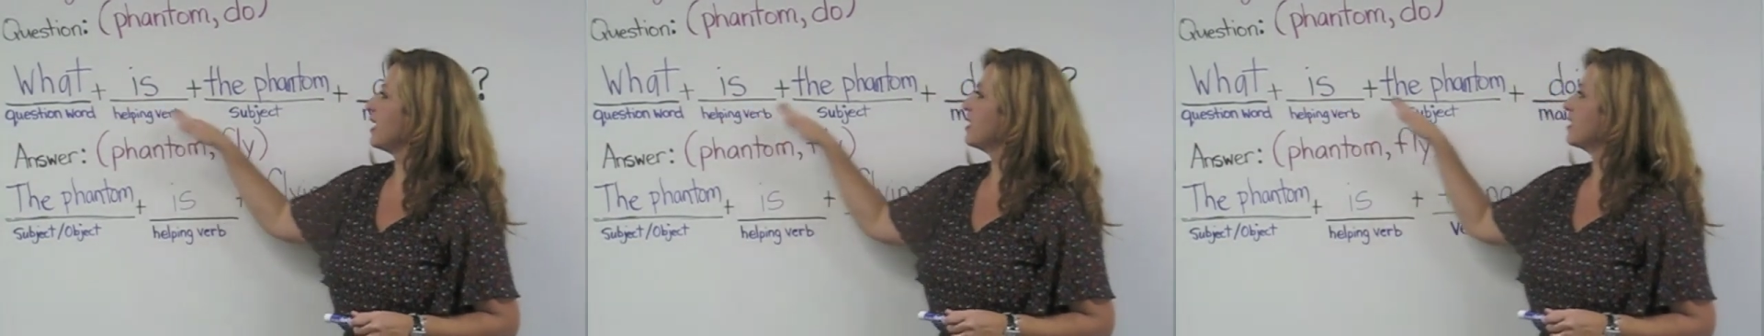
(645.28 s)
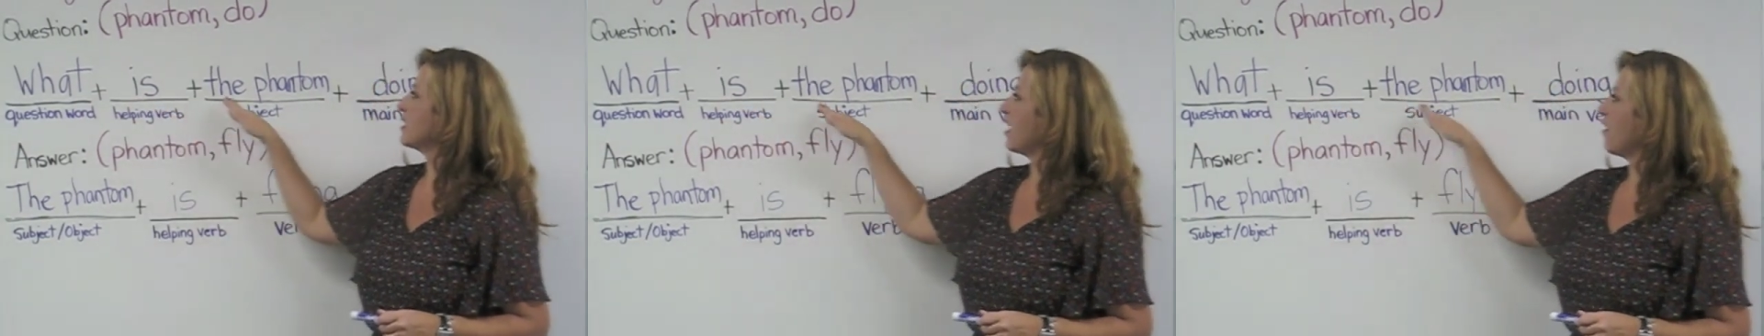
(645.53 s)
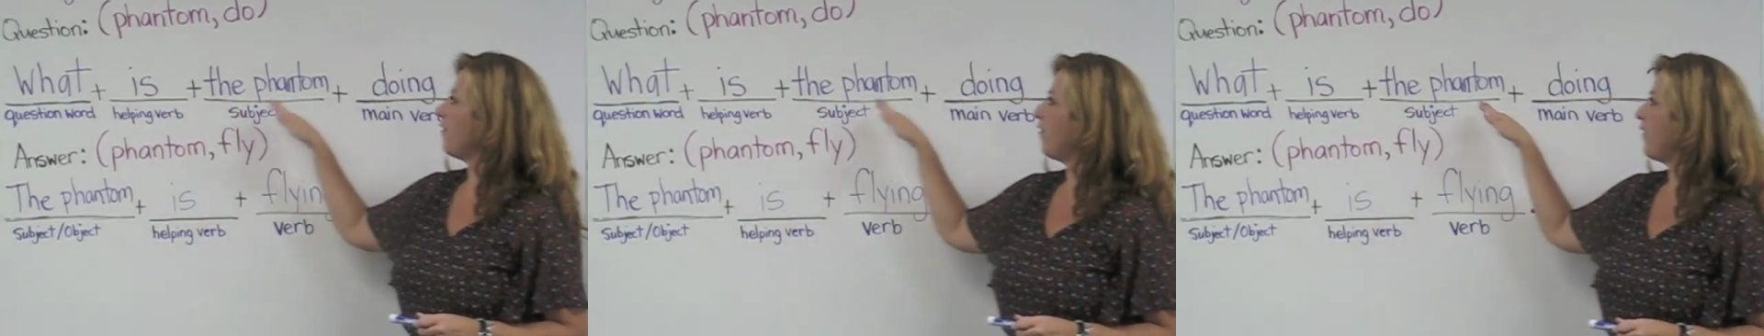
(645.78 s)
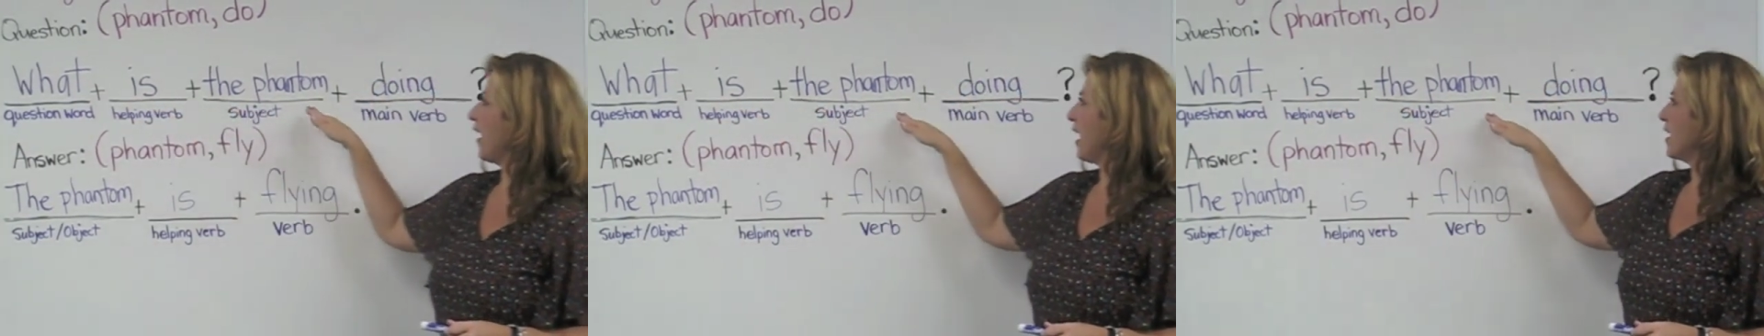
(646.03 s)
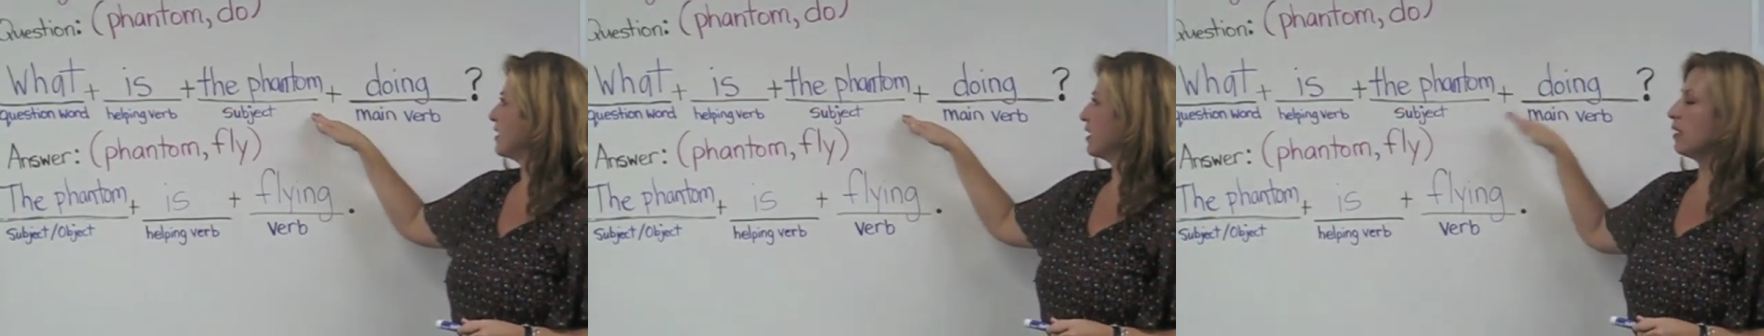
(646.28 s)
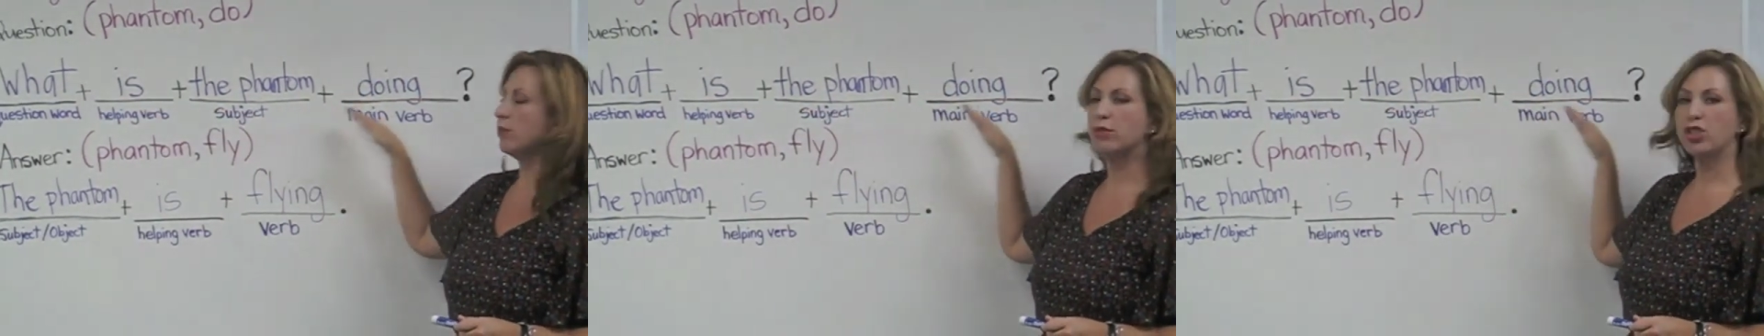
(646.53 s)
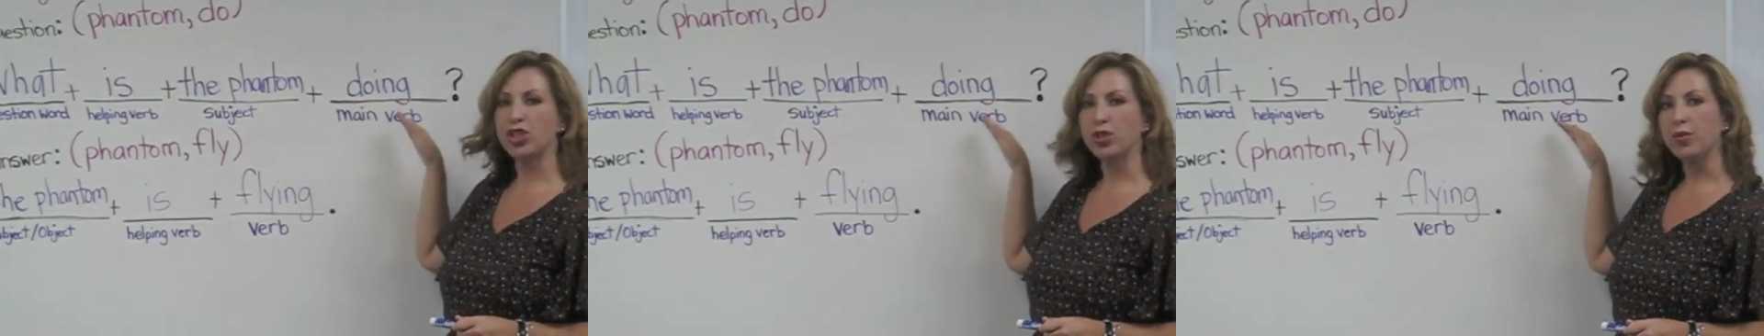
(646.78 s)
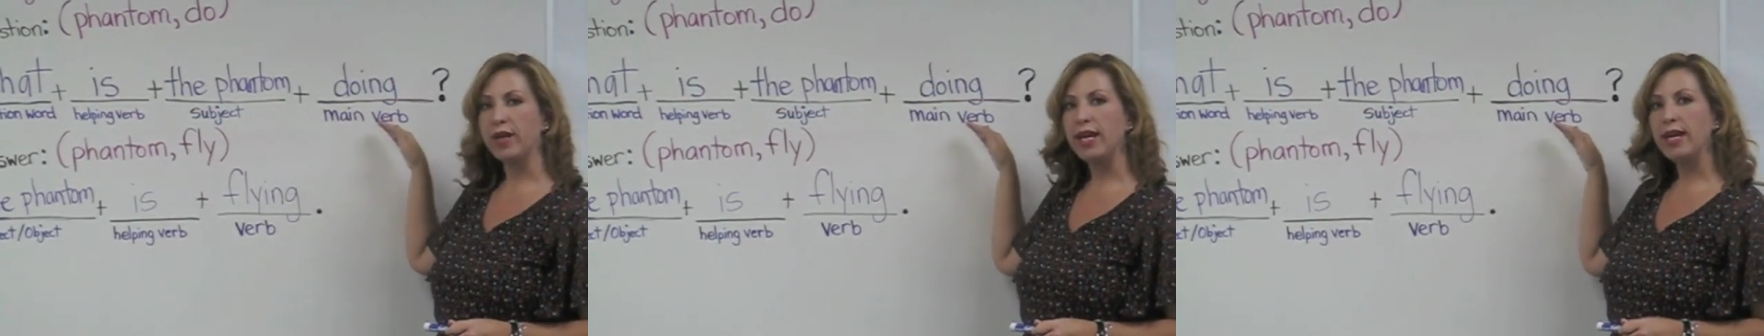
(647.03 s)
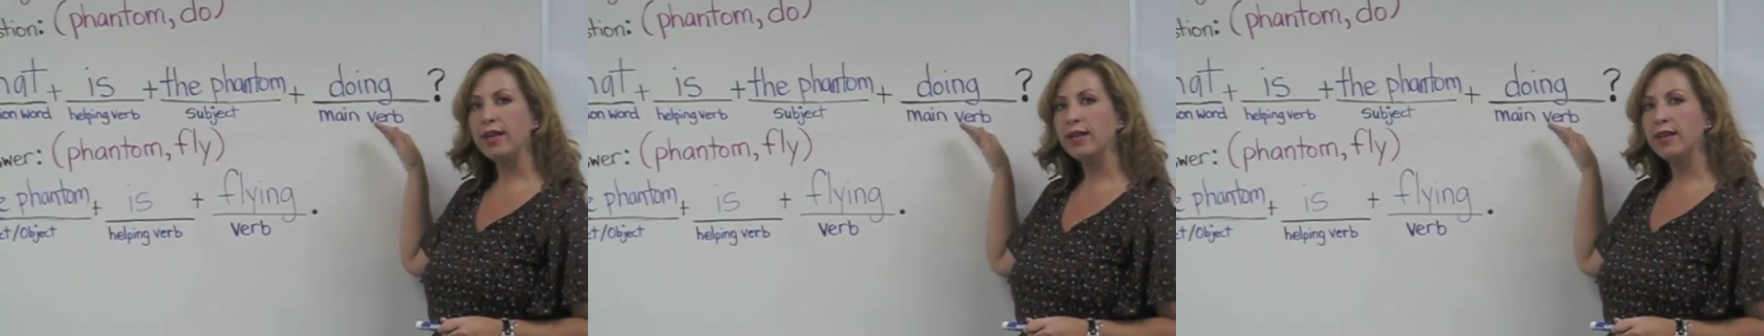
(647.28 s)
is the phantom doing?